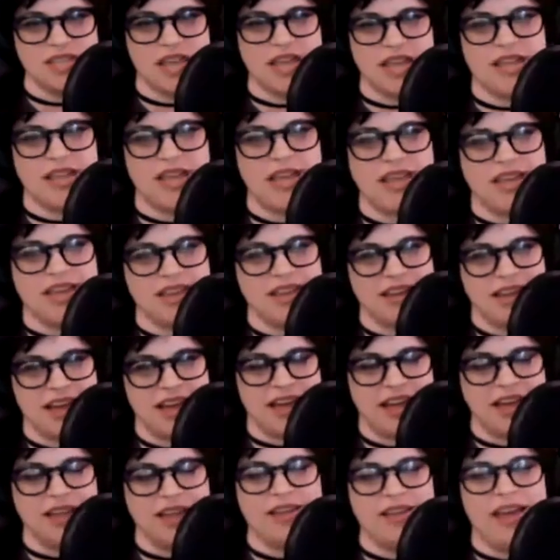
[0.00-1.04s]
like,
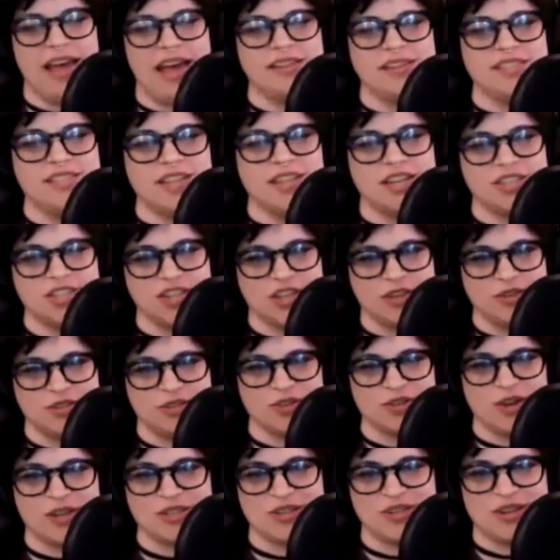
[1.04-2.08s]
I had such a huge
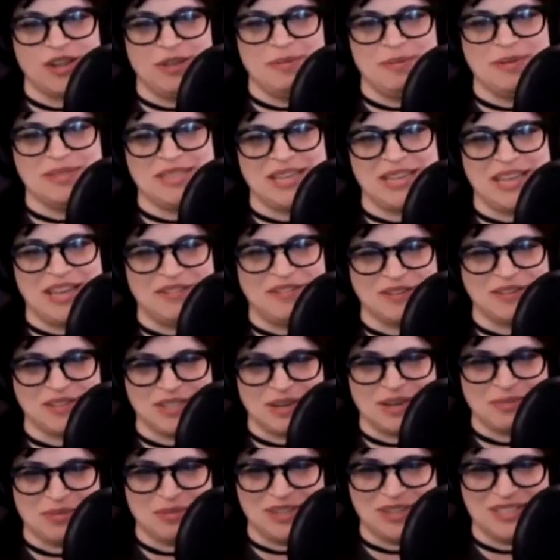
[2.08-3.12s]
crush on him as a kid for
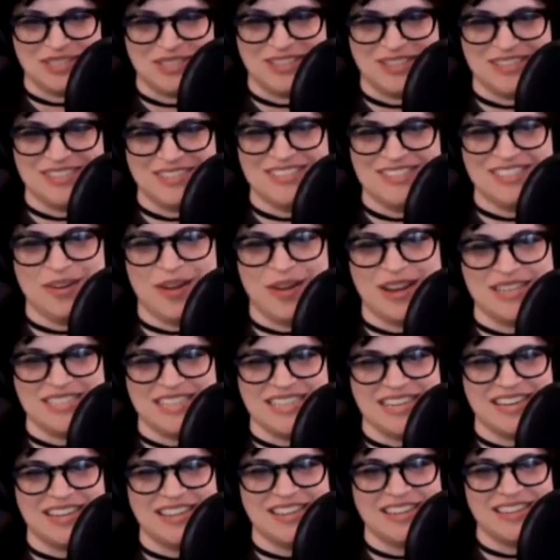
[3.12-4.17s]
some reason. So I
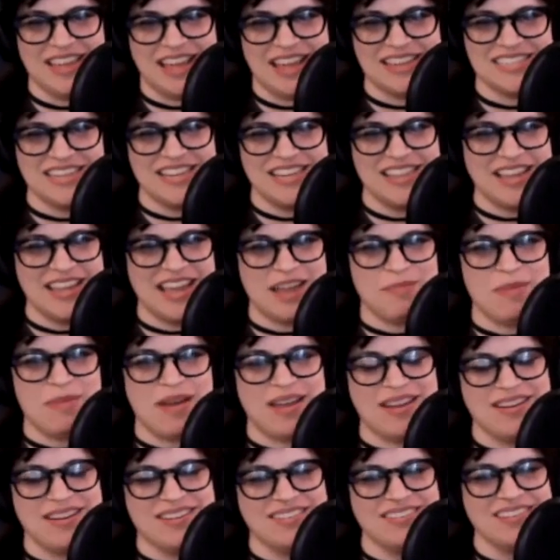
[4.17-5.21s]
did, I did think I
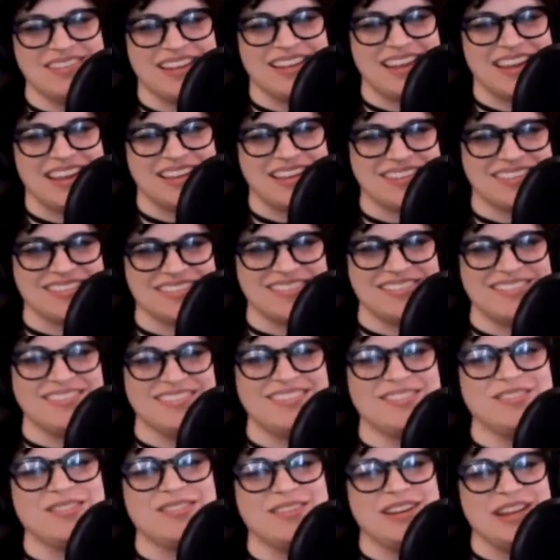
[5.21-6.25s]
might, like,
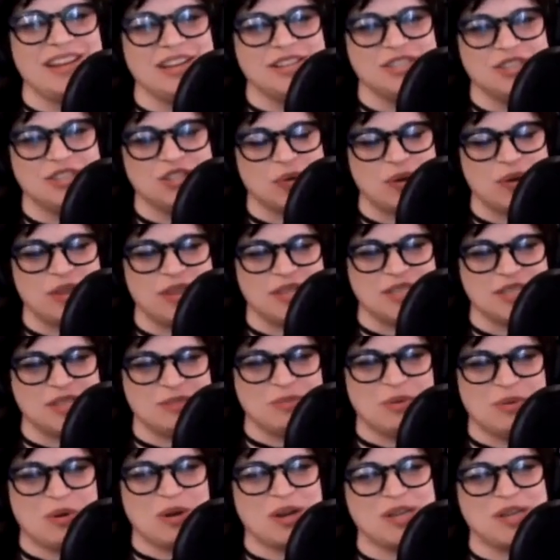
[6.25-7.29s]
enjoy this
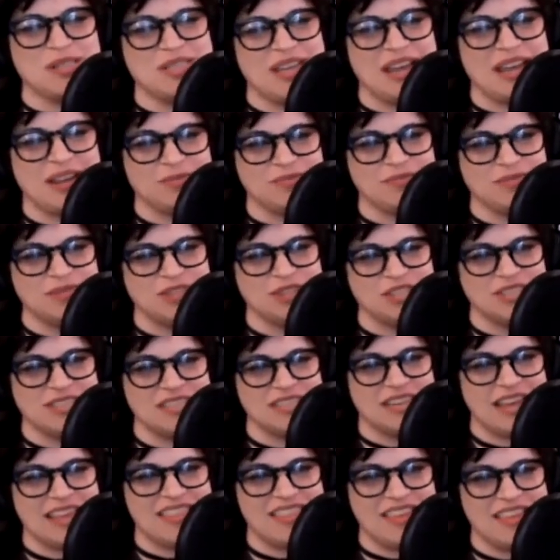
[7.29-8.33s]
more because I
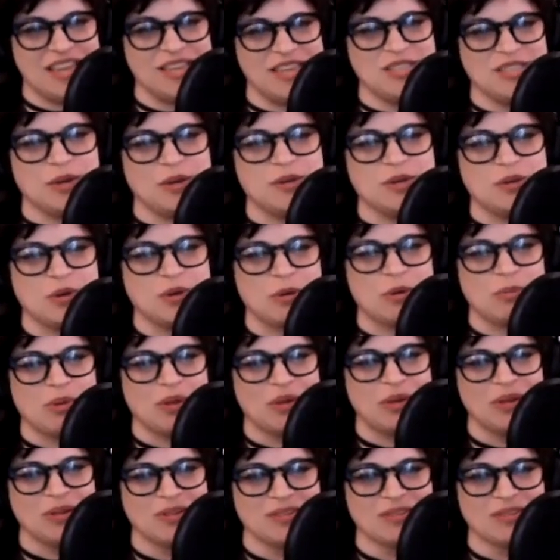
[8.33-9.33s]
just, I think he's so adorable.